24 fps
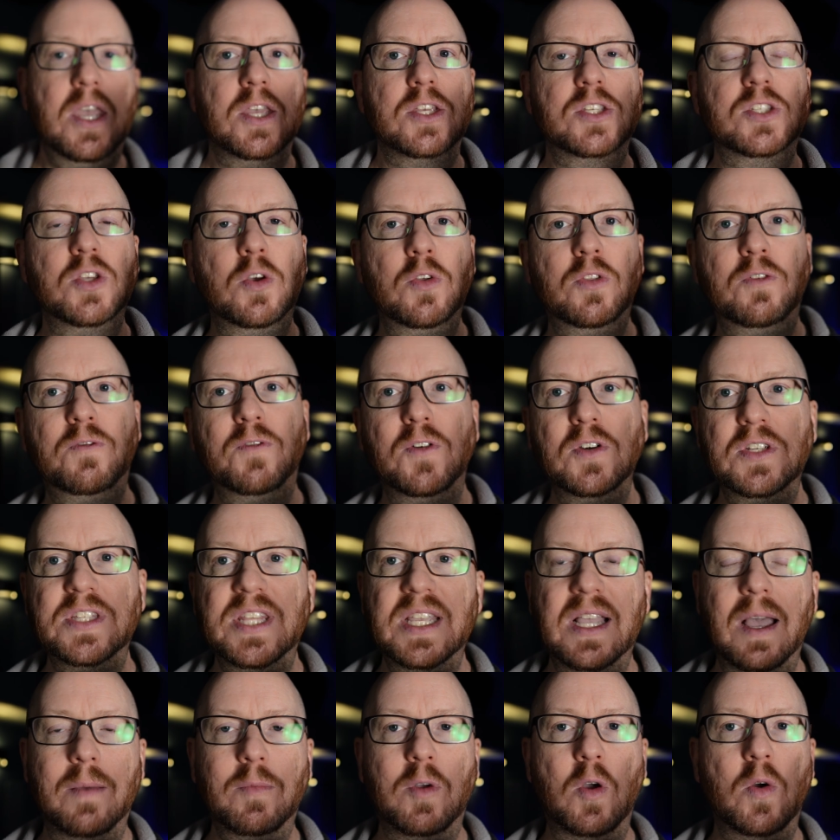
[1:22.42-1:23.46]
So the first
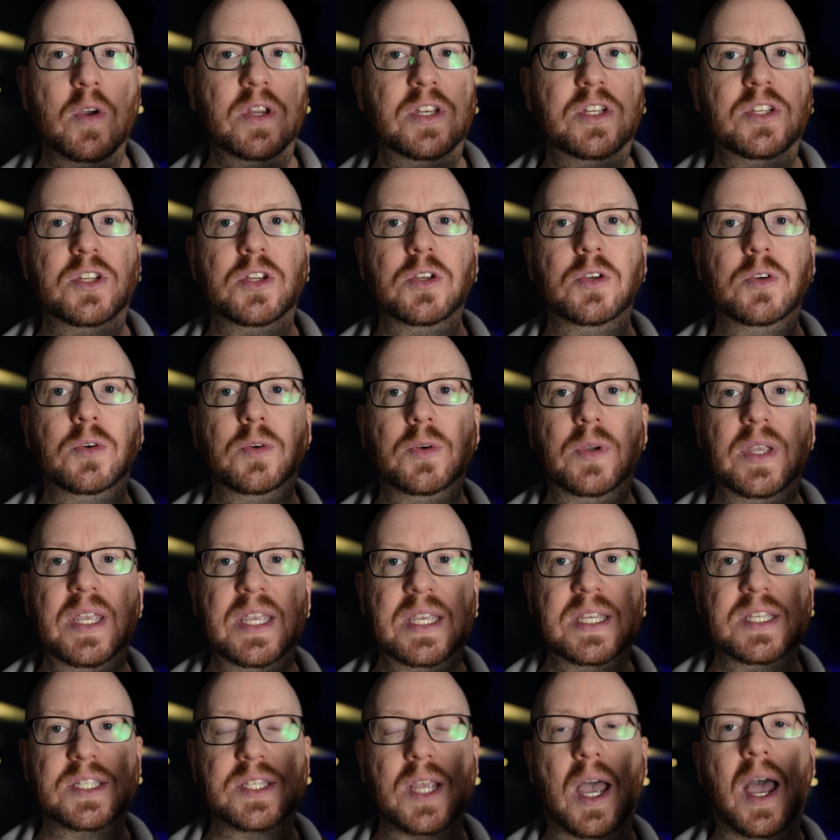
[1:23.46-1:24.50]
thing I'm going to do
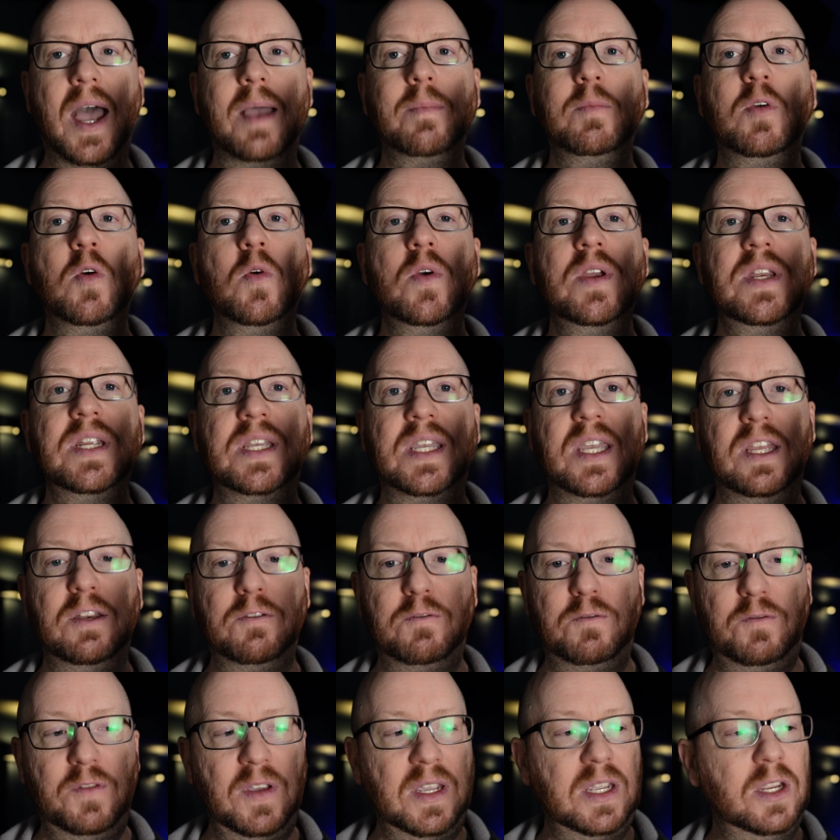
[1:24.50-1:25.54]
is I'm going to
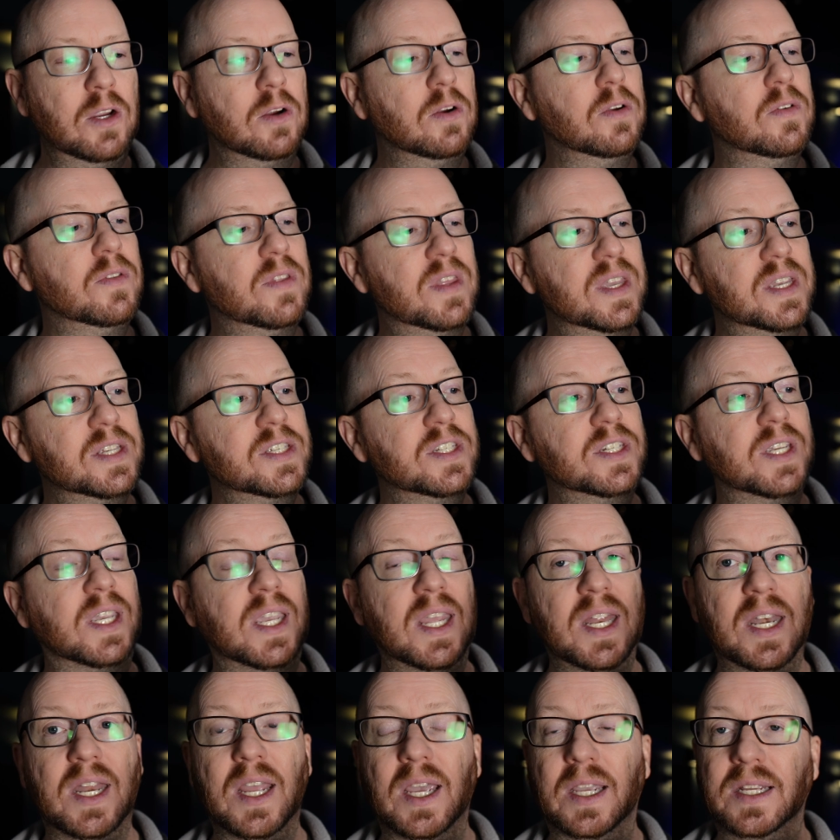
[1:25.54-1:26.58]
configure this to
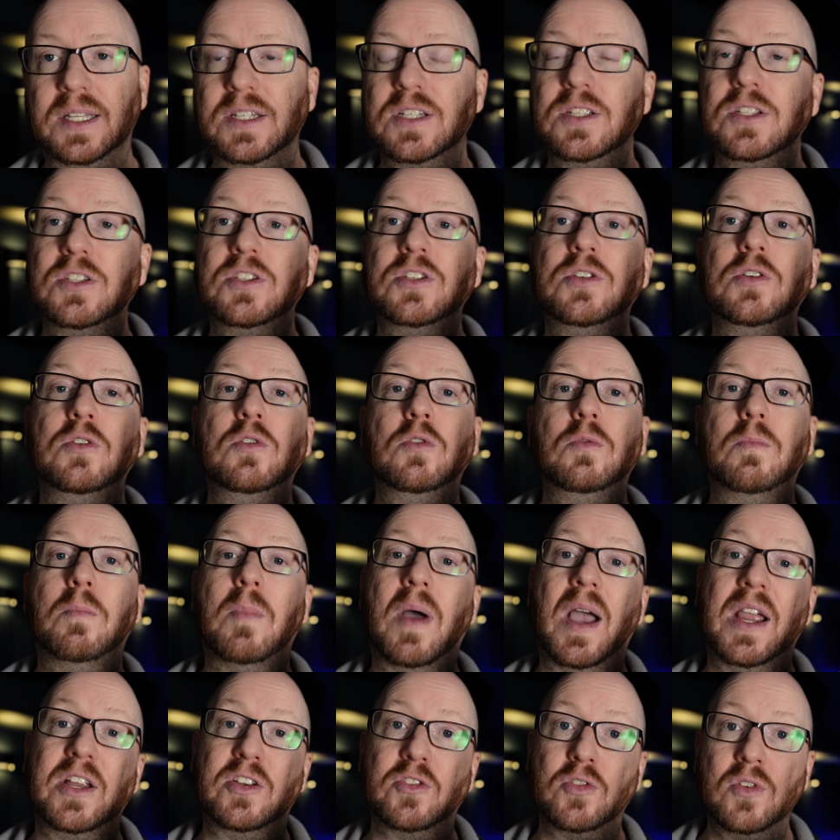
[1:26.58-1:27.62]
connect to
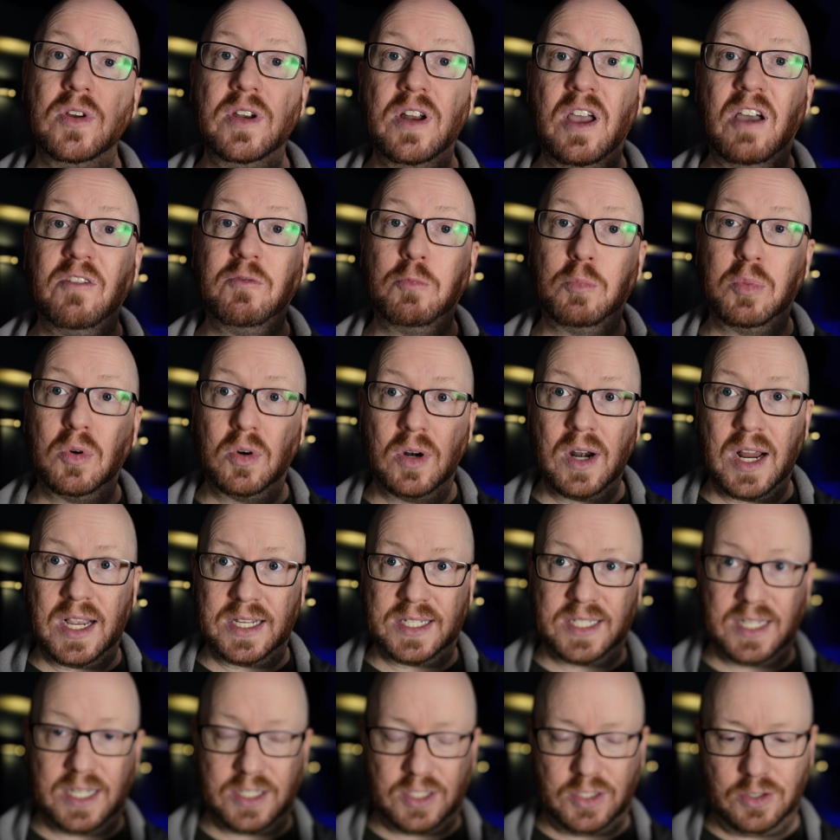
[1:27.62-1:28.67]
my Trinnov
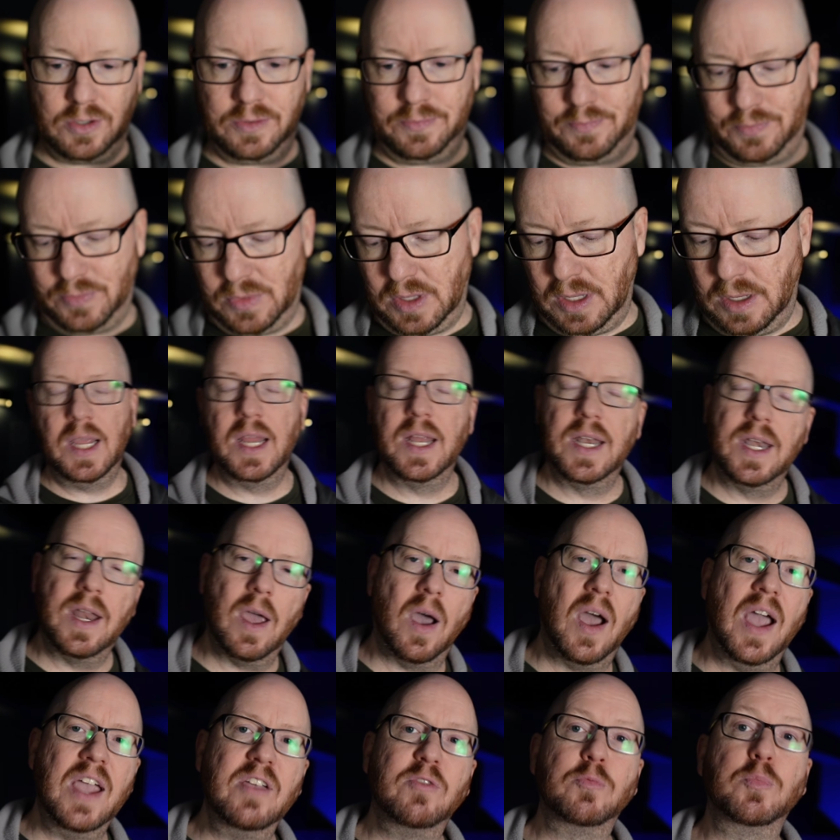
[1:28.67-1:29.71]
processor. Now
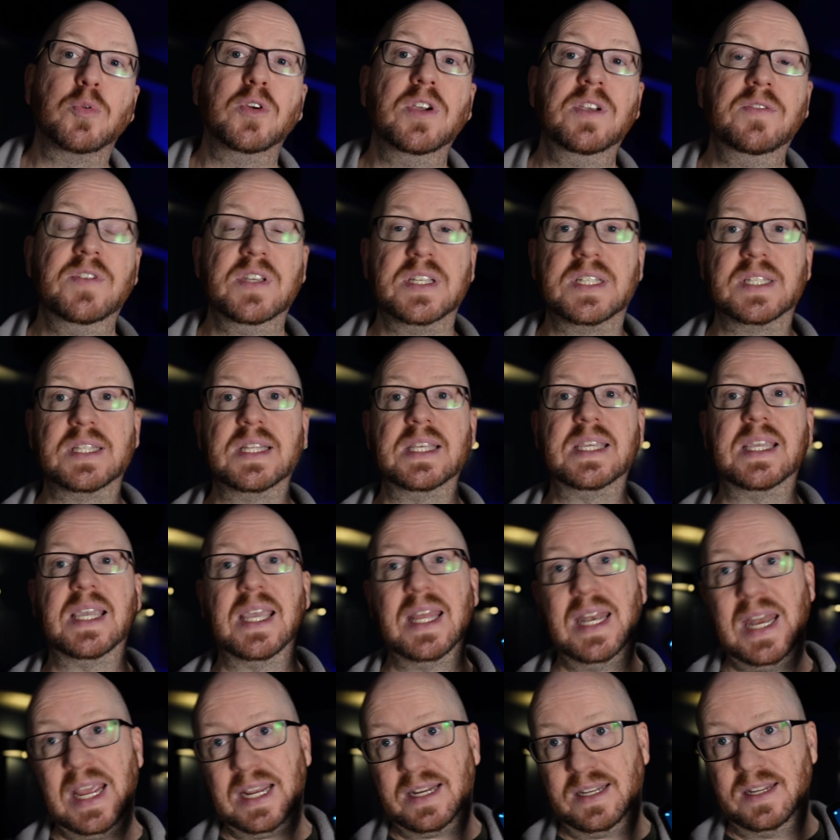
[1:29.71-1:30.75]
I have previously
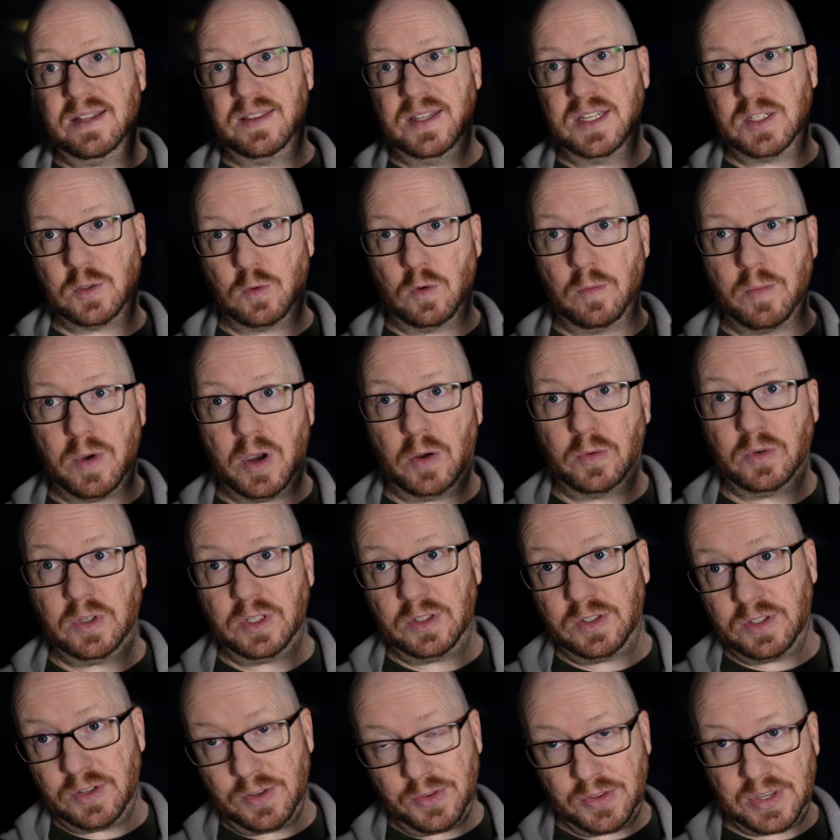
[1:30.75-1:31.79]
connected this remote
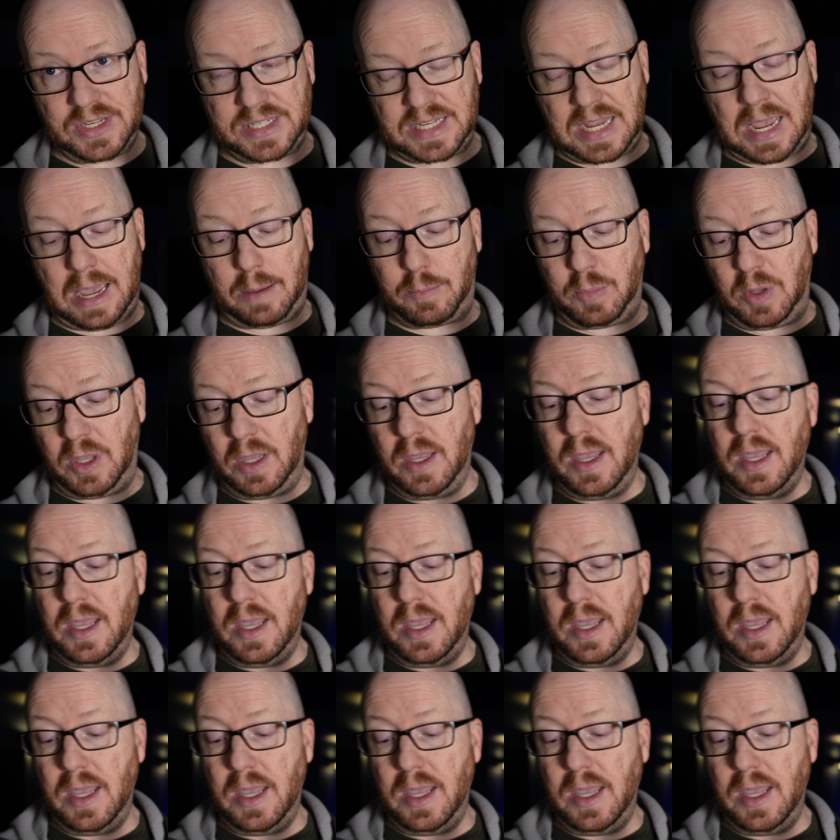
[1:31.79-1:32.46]
to this app,